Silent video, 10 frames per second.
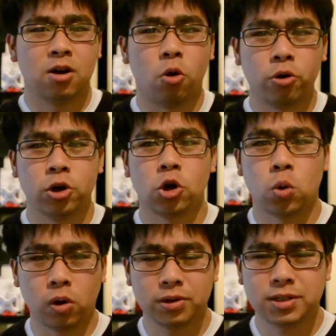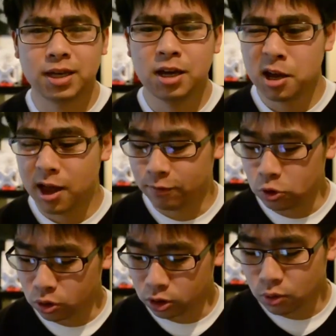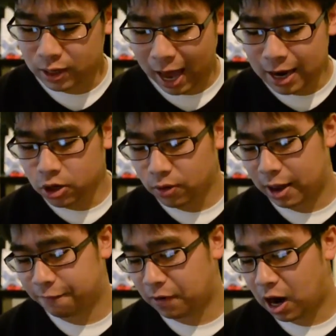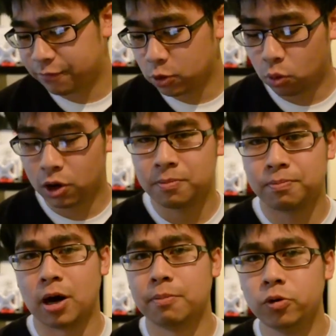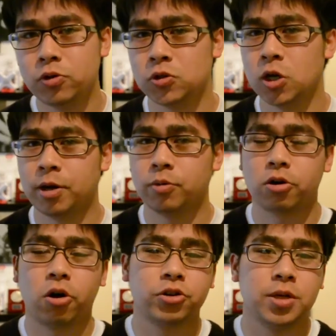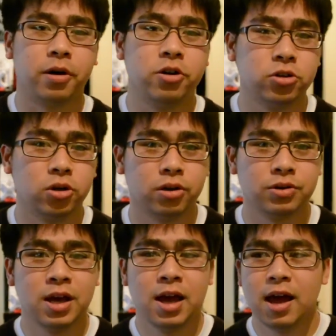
audio quality. If you you can go that far if you want, but a blue snowball will cost you hundred dollars.